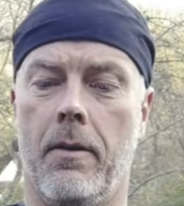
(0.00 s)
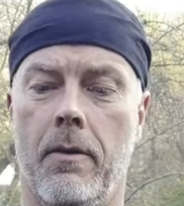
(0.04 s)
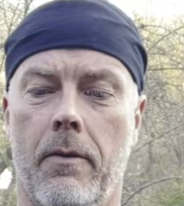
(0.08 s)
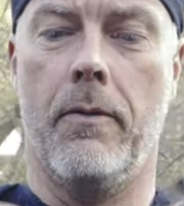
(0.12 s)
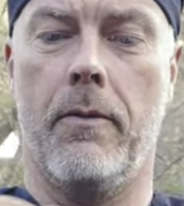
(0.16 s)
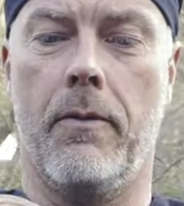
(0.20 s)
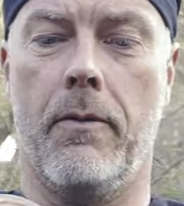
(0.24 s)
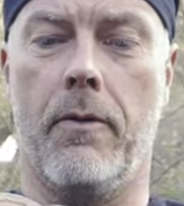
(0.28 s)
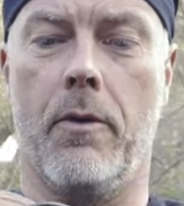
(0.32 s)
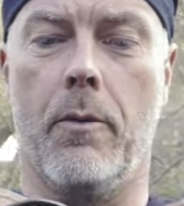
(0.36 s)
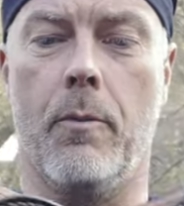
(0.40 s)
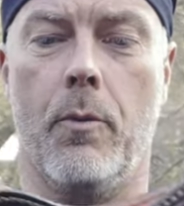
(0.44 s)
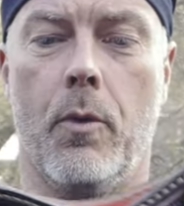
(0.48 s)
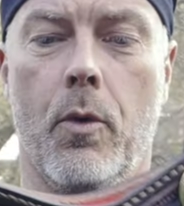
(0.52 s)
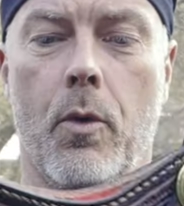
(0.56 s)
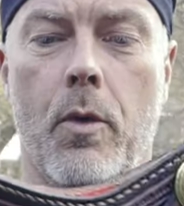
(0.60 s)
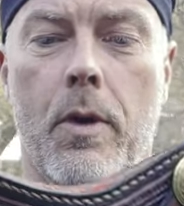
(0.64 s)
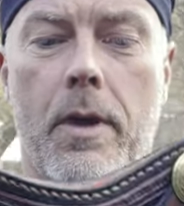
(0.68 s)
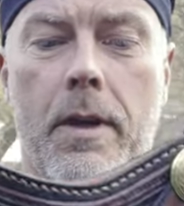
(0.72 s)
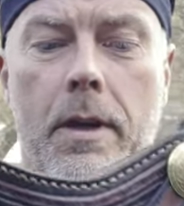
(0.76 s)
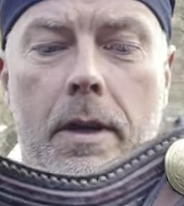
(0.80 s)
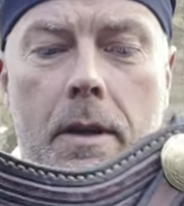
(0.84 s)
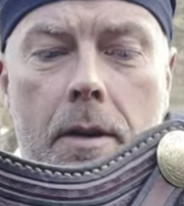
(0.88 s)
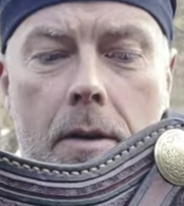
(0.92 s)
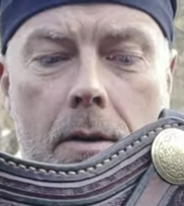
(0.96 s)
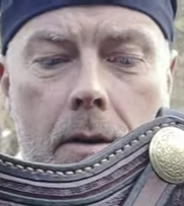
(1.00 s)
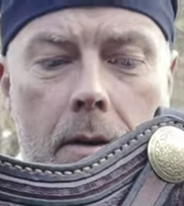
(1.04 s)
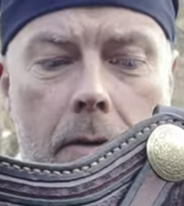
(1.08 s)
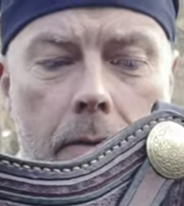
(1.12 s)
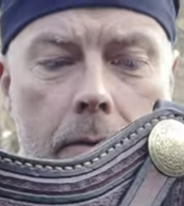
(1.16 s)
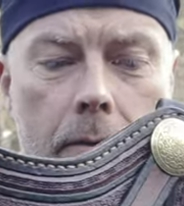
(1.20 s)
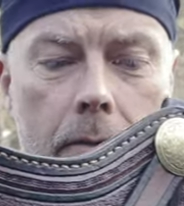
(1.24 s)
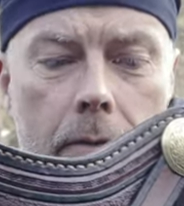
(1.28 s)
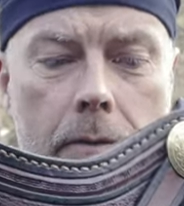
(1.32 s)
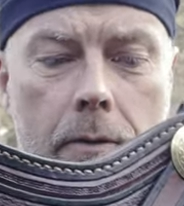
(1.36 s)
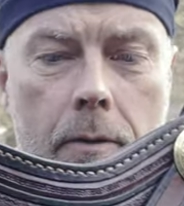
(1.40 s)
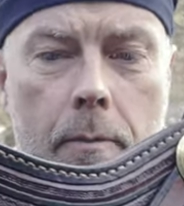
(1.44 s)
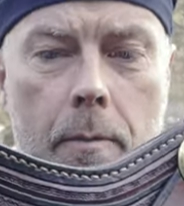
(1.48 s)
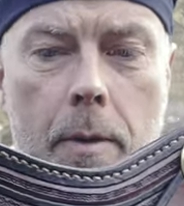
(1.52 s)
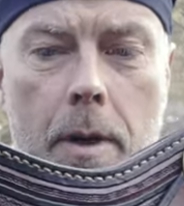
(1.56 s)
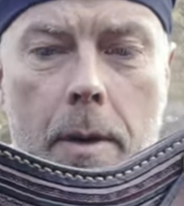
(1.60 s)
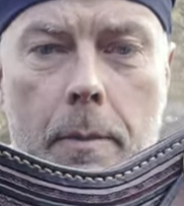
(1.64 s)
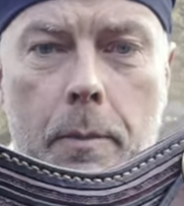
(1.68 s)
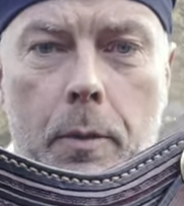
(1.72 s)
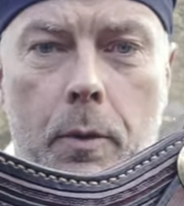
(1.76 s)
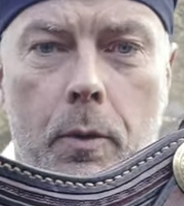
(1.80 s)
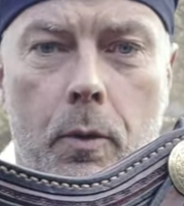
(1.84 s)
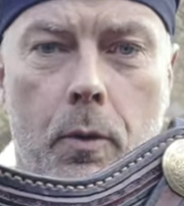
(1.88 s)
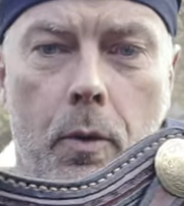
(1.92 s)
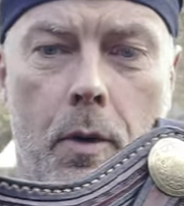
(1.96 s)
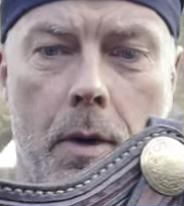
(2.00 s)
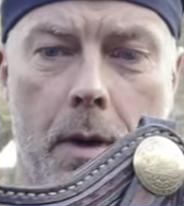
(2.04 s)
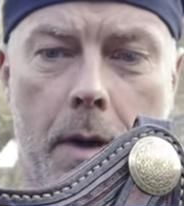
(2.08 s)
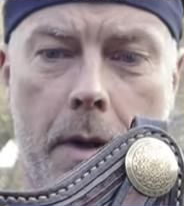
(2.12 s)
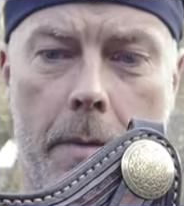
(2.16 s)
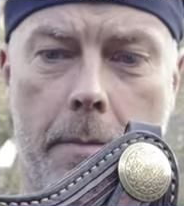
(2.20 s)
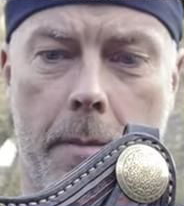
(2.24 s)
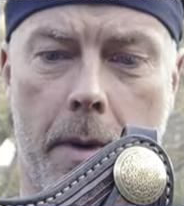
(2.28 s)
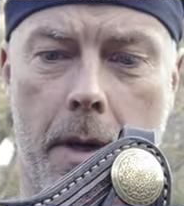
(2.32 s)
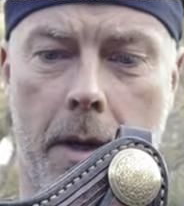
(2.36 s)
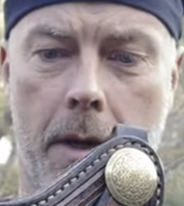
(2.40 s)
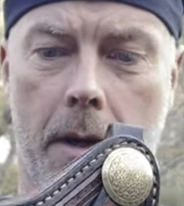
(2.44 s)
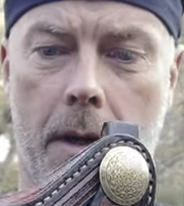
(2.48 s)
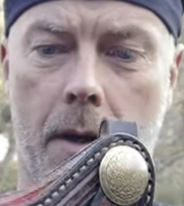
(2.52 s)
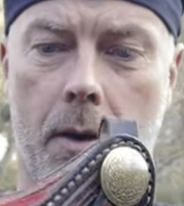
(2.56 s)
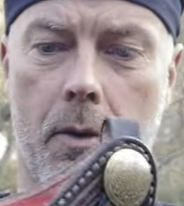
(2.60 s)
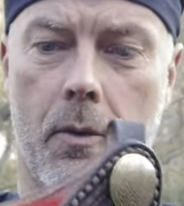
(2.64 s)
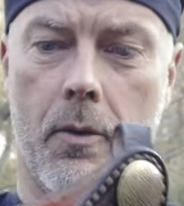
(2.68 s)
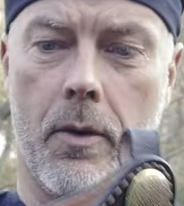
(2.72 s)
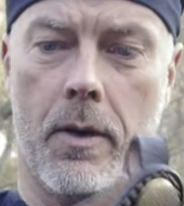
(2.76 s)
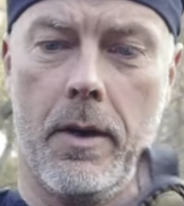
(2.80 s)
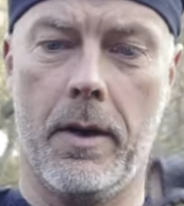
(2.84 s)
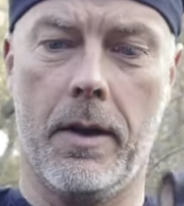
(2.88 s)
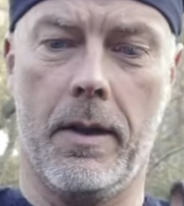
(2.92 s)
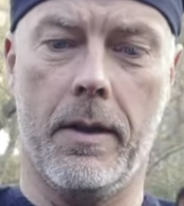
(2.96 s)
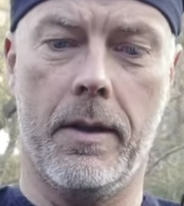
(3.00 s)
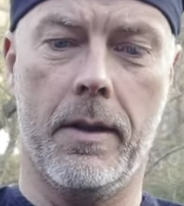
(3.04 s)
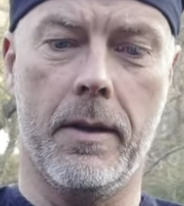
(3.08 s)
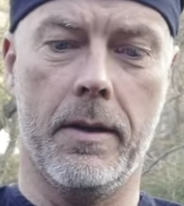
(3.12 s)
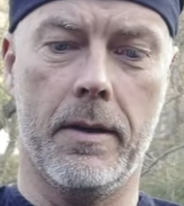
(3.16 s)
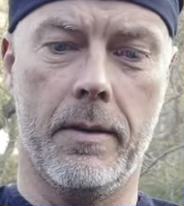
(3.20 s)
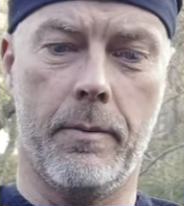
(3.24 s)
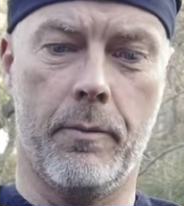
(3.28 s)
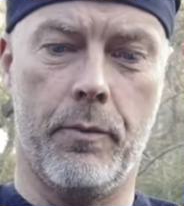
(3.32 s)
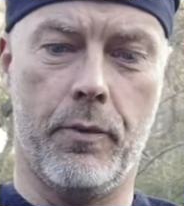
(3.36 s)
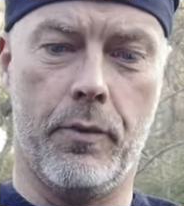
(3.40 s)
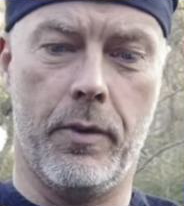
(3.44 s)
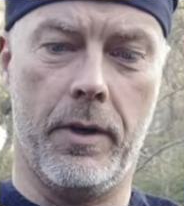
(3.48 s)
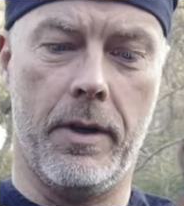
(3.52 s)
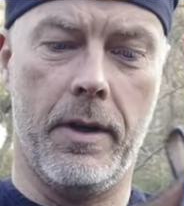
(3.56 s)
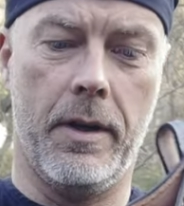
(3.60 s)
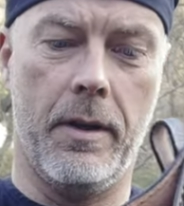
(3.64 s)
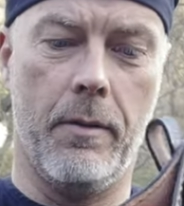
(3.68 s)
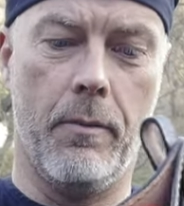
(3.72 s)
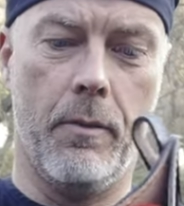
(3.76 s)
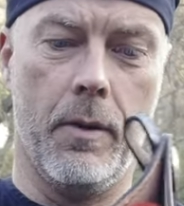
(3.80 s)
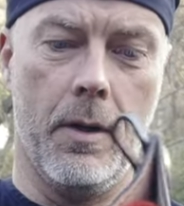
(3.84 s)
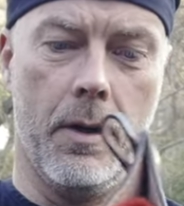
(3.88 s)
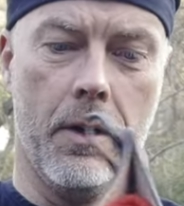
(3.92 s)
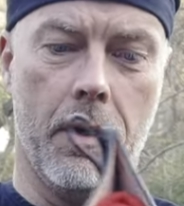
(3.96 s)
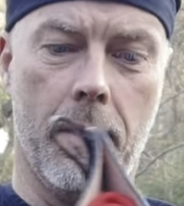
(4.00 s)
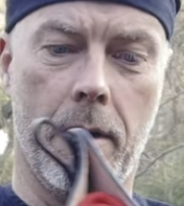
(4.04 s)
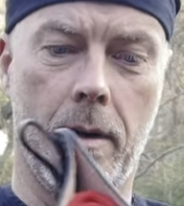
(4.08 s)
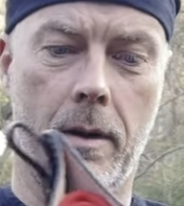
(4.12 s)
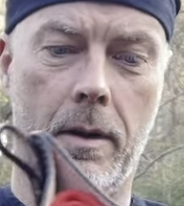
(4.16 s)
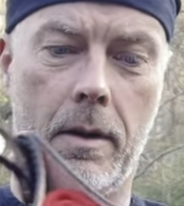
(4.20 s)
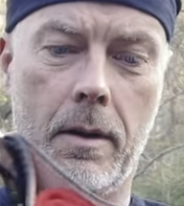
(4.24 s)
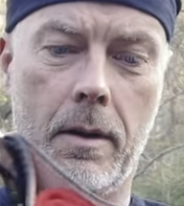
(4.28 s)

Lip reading: from Olle Craft from Abdurrahman. Look at this pretty one.